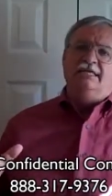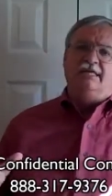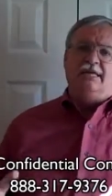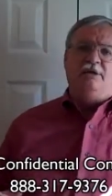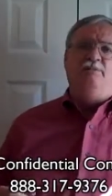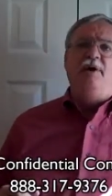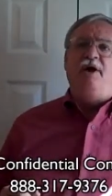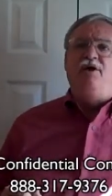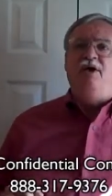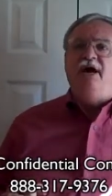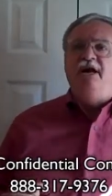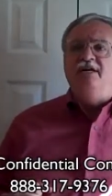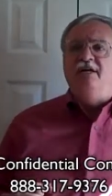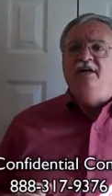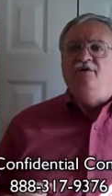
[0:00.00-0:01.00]
To get a better
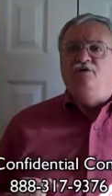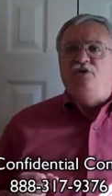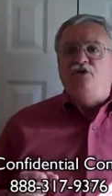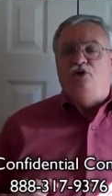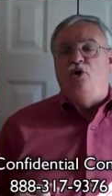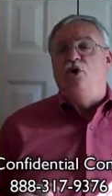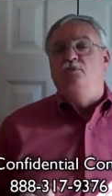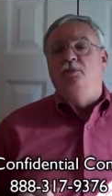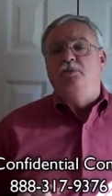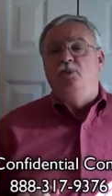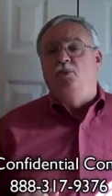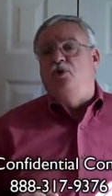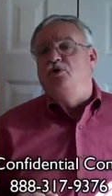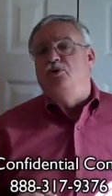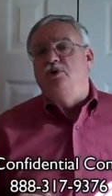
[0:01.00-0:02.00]
idea of when your home will
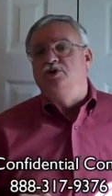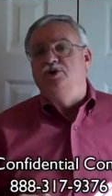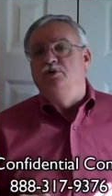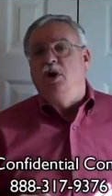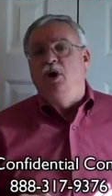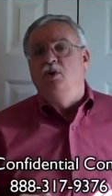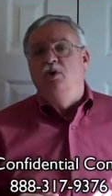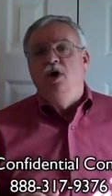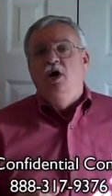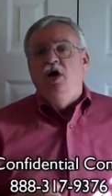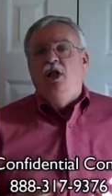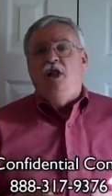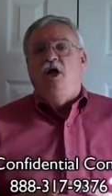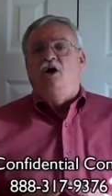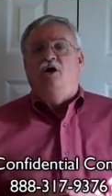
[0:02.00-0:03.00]
be worth what you owe,
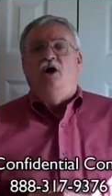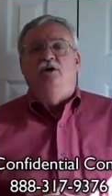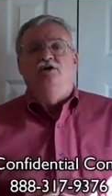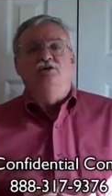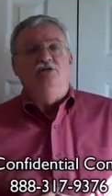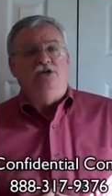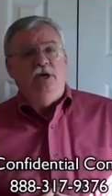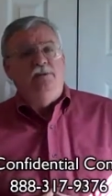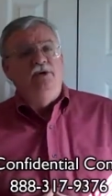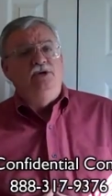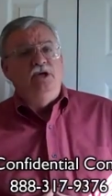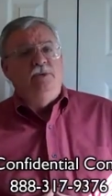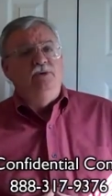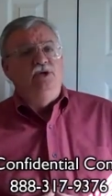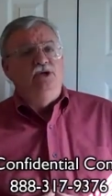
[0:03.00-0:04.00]
log on to
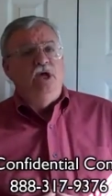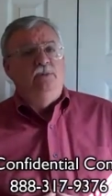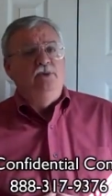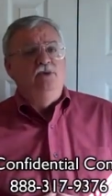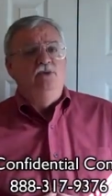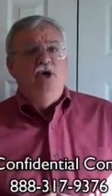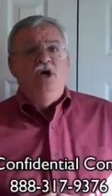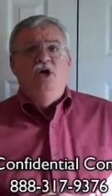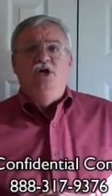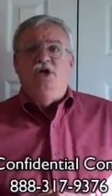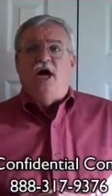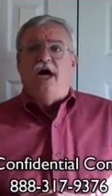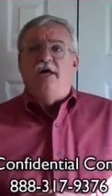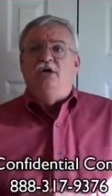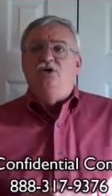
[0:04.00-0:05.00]

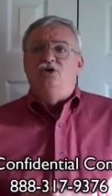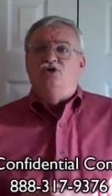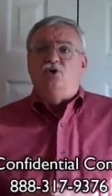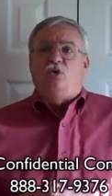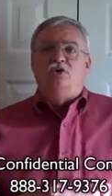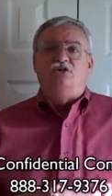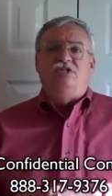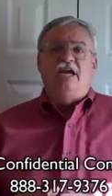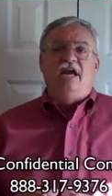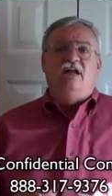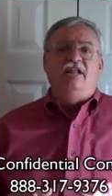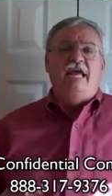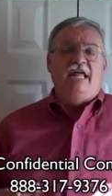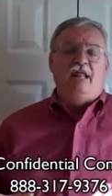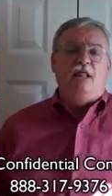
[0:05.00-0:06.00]

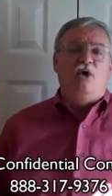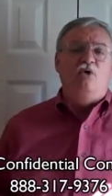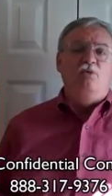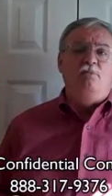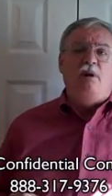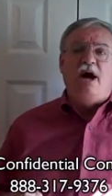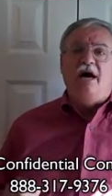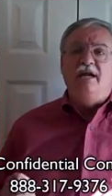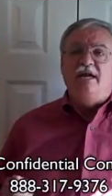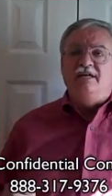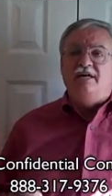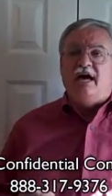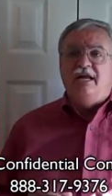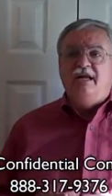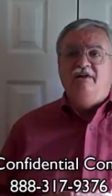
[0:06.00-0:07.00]

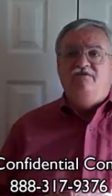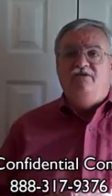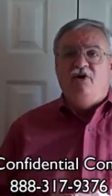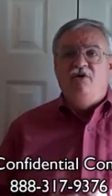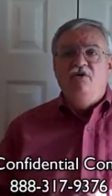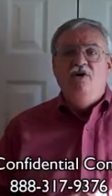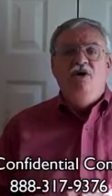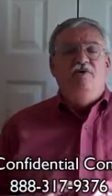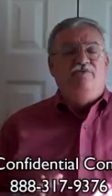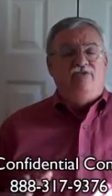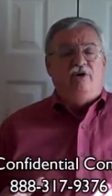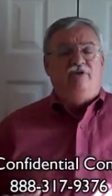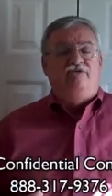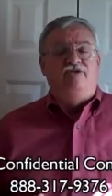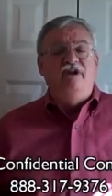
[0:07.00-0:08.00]
www.shortsaleandloanmod.info
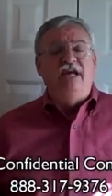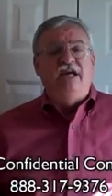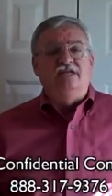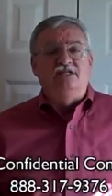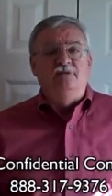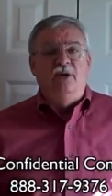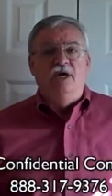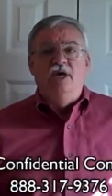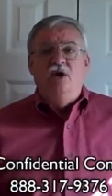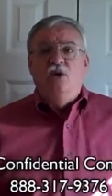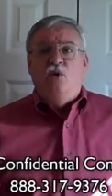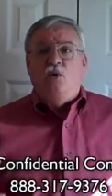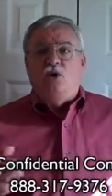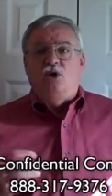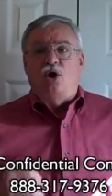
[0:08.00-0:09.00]
for a free estimate,
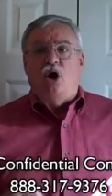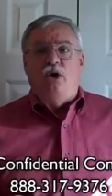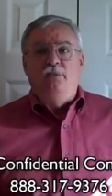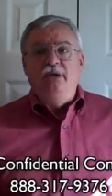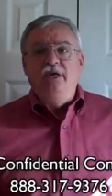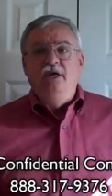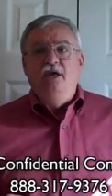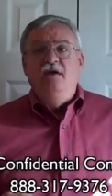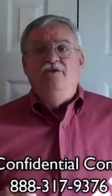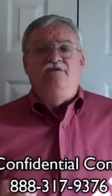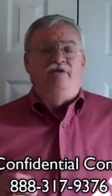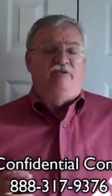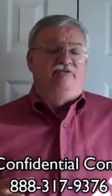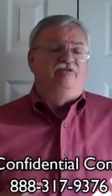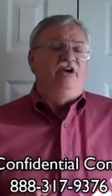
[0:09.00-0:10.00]
or call me
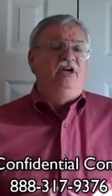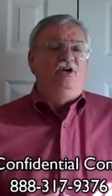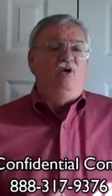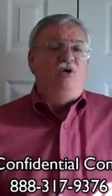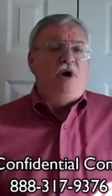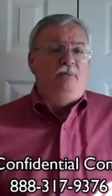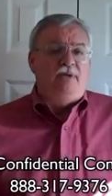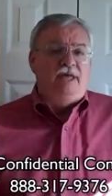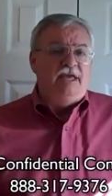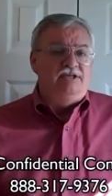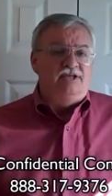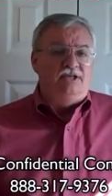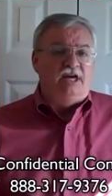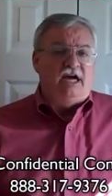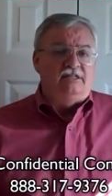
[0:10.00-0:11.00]
for a free
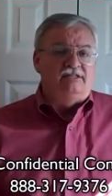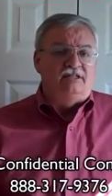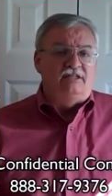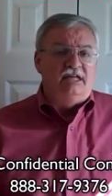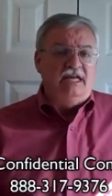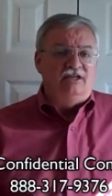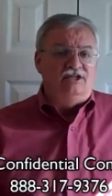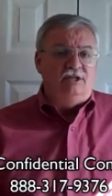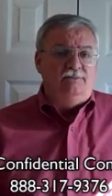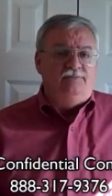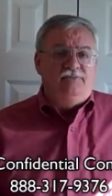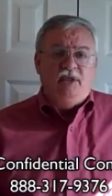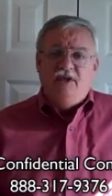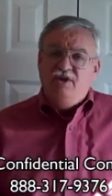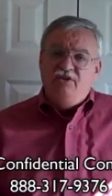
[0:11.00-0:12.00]
no-obligation consultation.
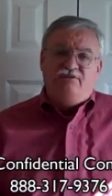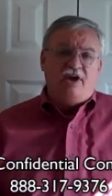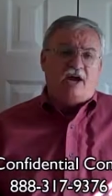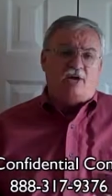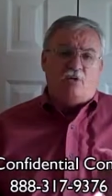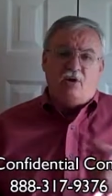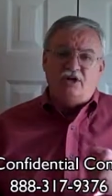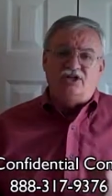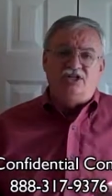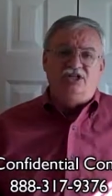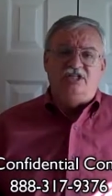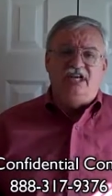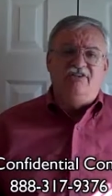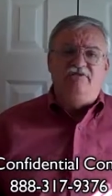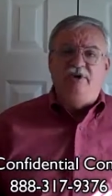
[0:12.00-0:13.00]
You've got
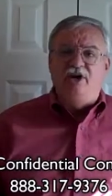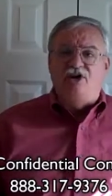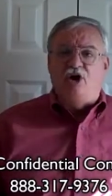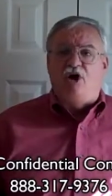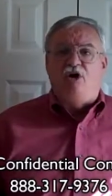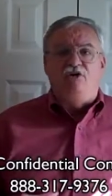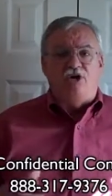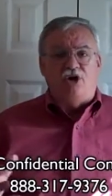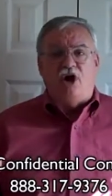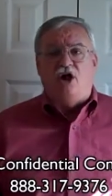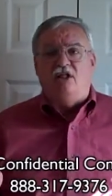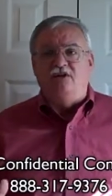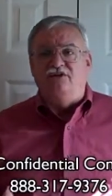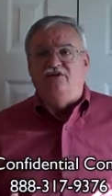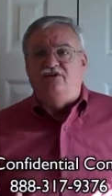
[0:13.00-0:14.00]
questions, give me a call. The
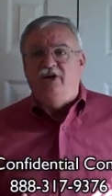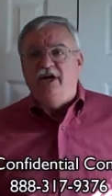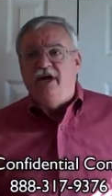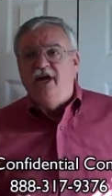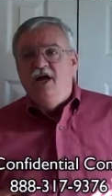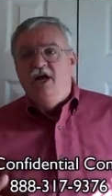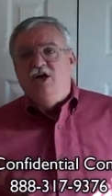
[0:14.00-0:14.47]
call is free.